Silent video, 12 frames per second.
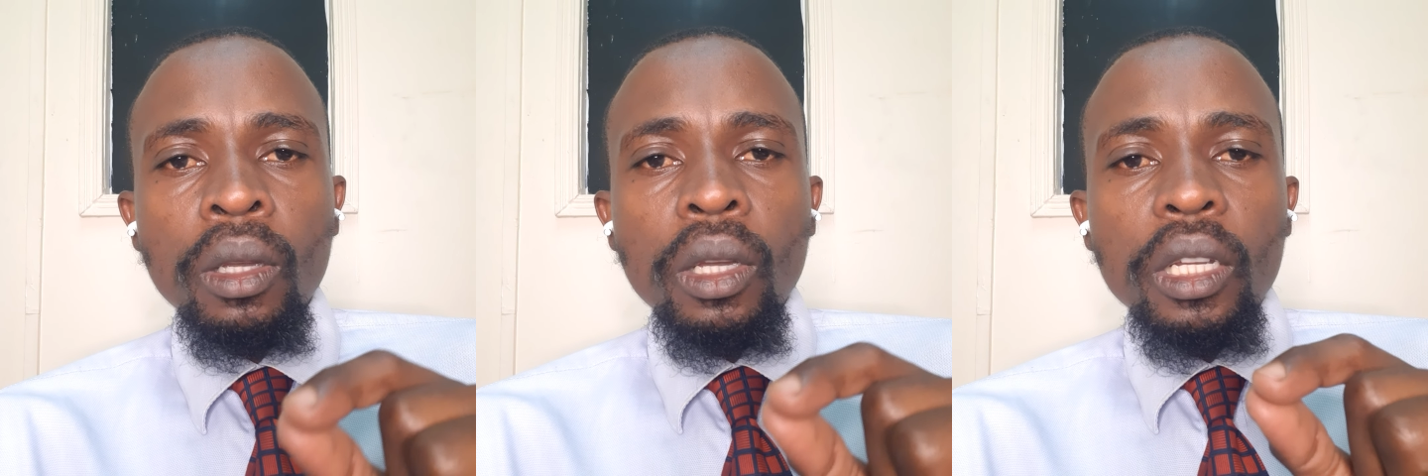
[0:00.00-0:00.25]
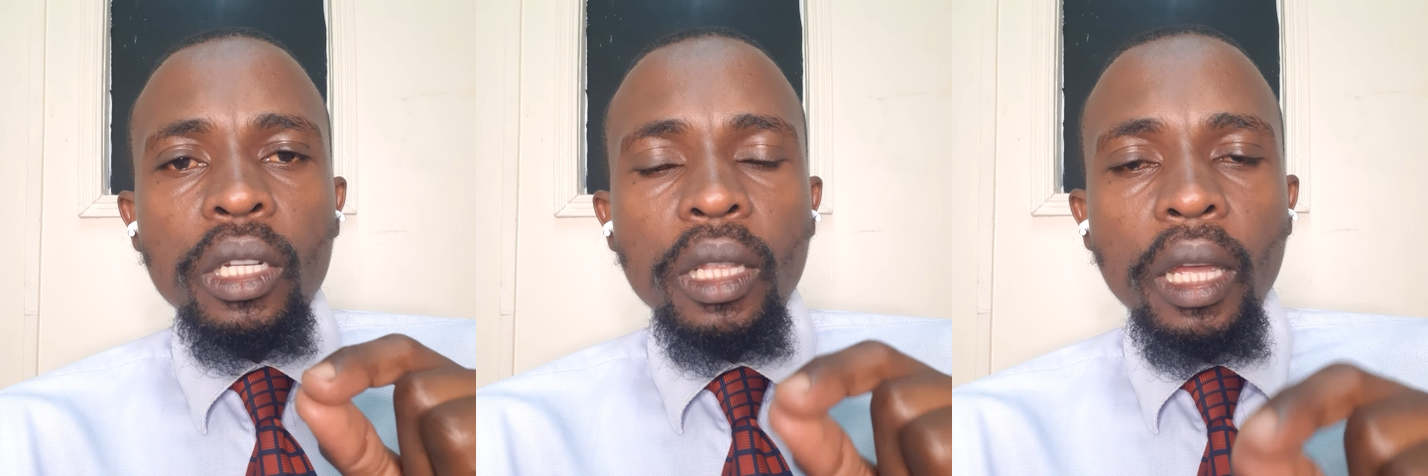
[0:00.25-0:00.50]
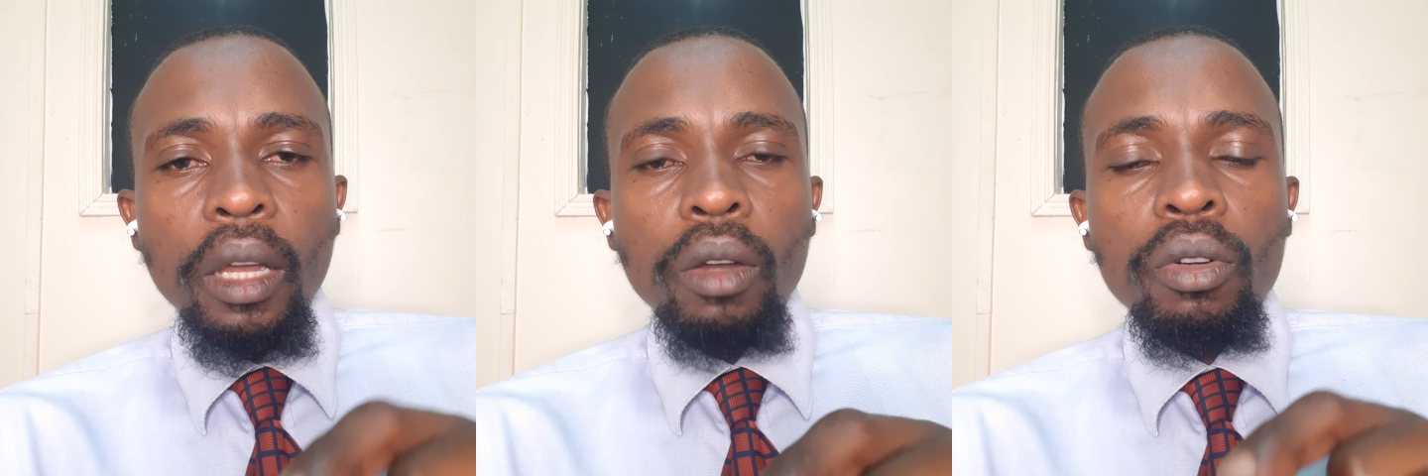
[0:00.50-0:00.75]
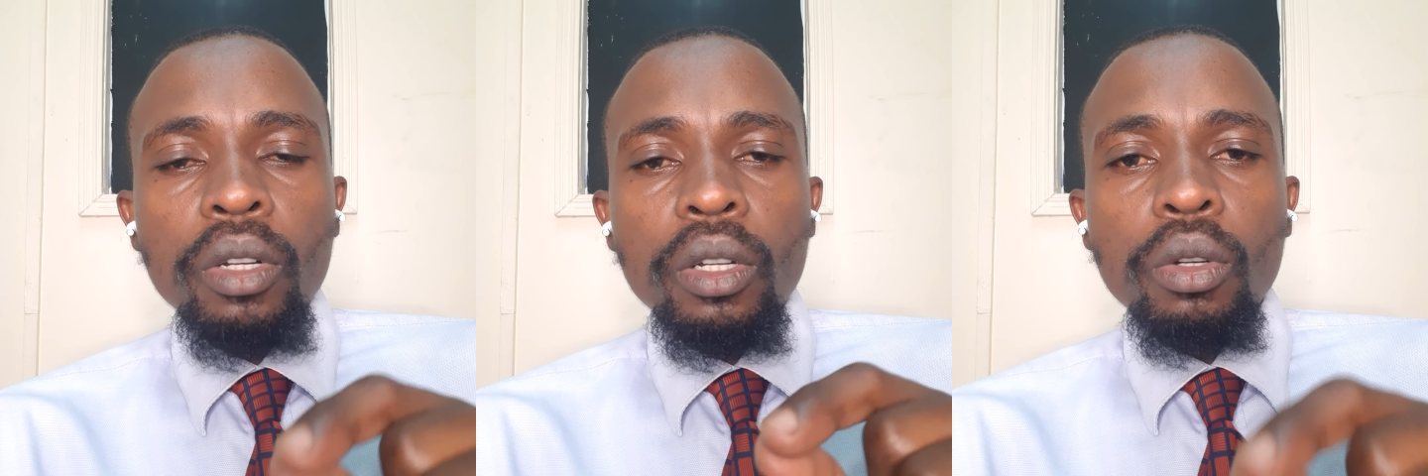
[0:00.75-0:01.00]
They
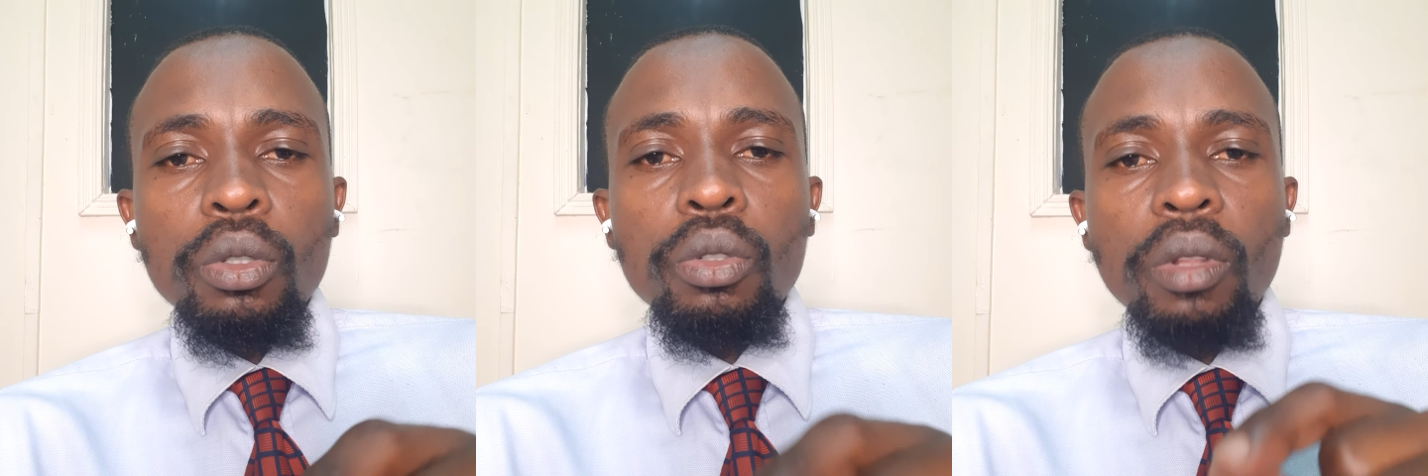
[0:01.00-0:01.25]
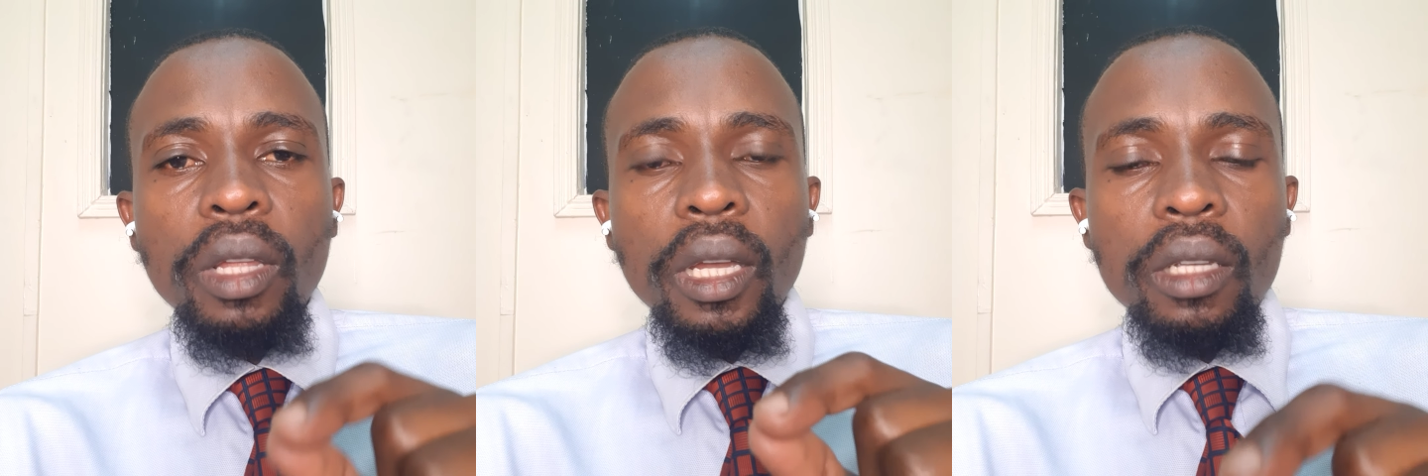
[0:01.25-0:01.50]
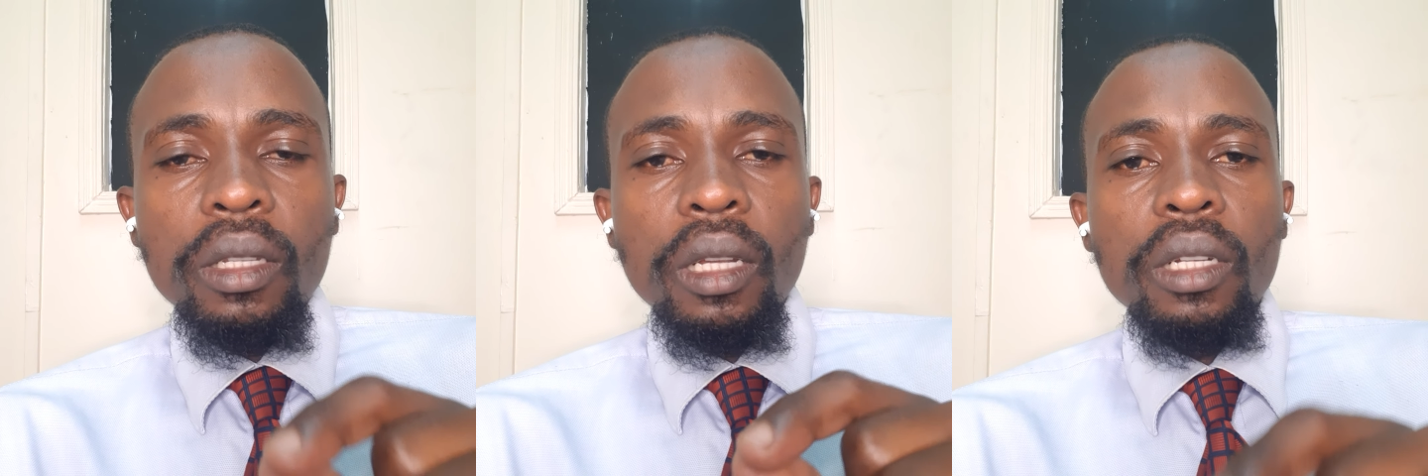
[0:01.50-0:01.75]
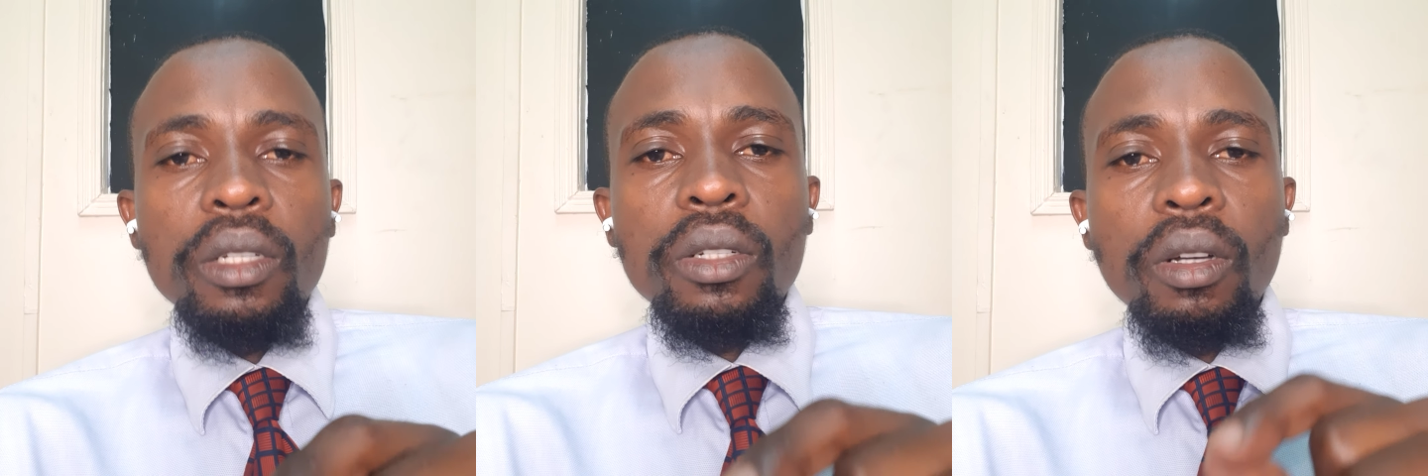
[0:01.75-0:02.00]
can only go to the
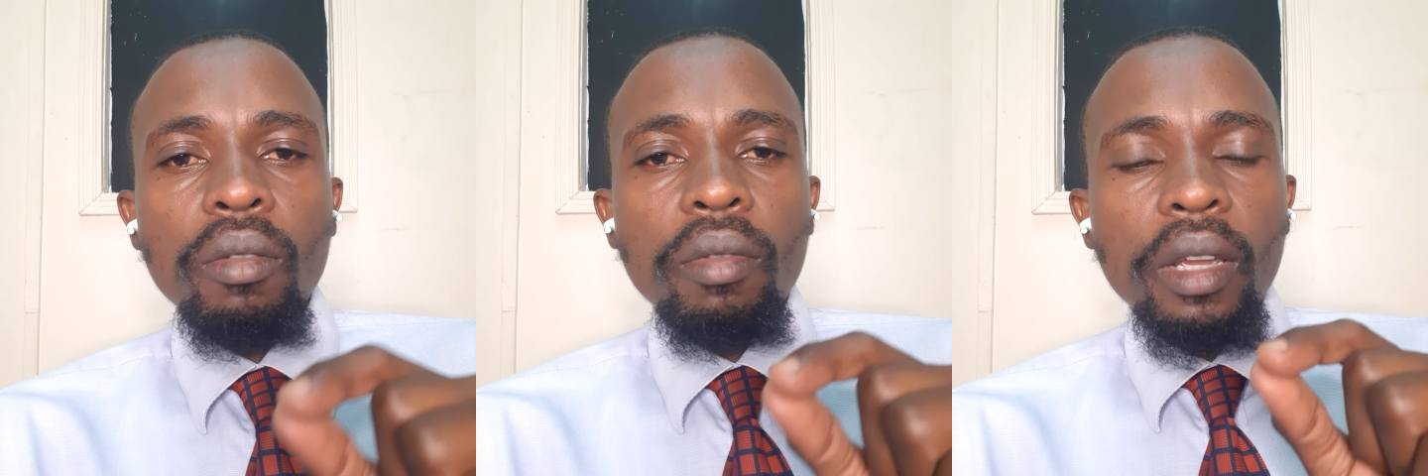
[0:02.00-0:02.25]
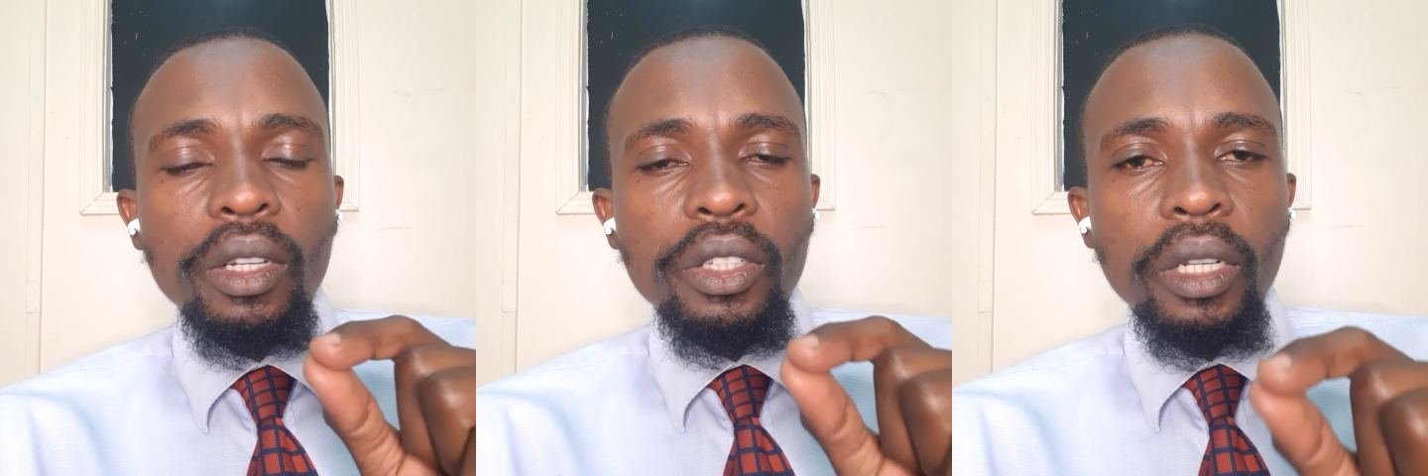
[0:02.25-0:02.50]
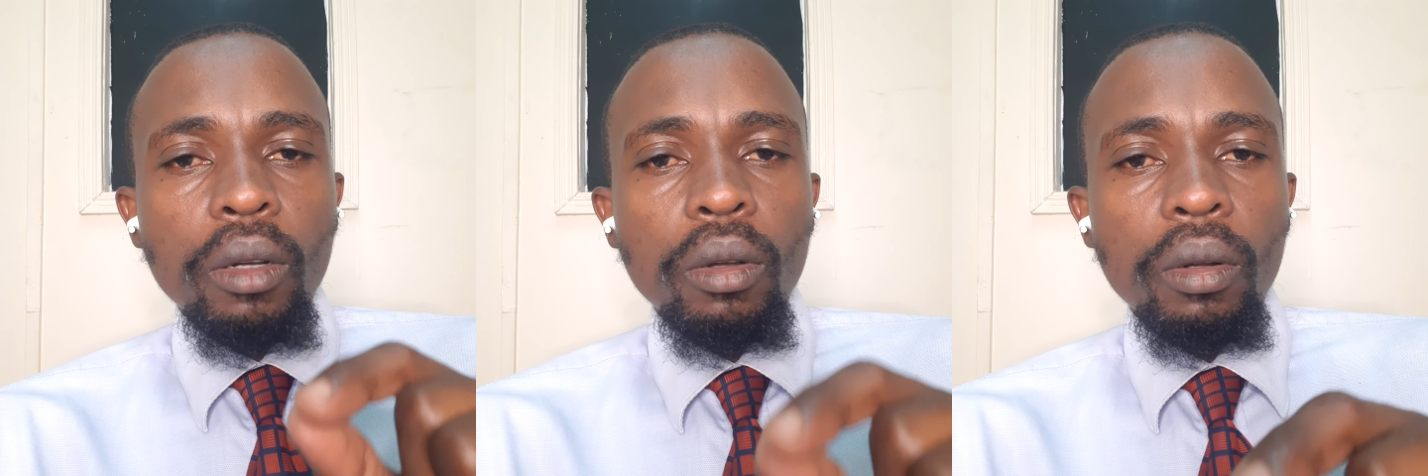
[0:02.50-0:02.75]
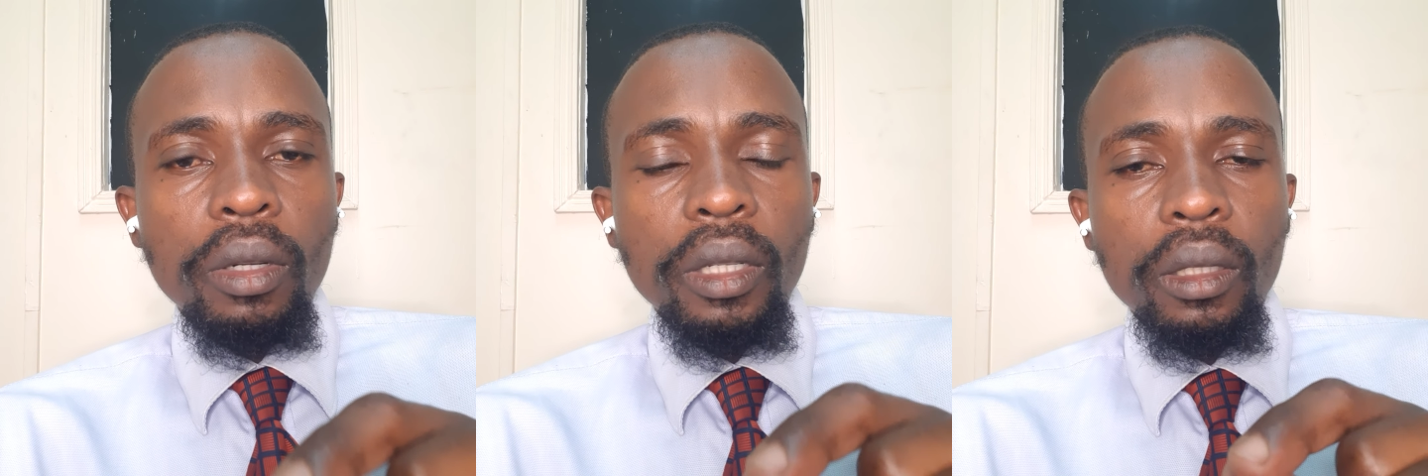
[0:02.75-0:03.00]
extent of their
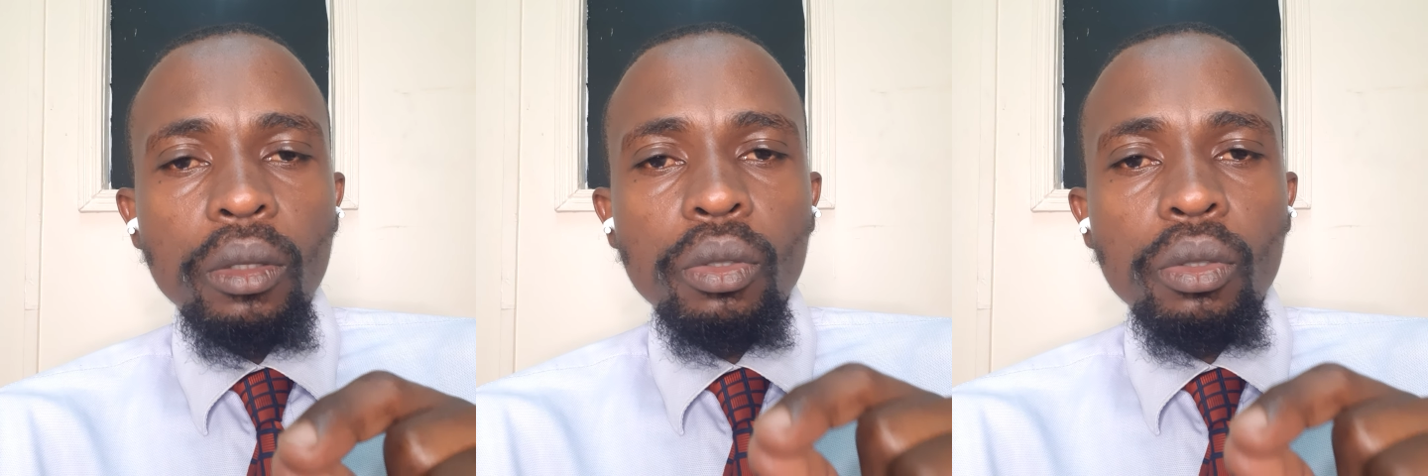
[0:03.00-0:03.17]
shareholding.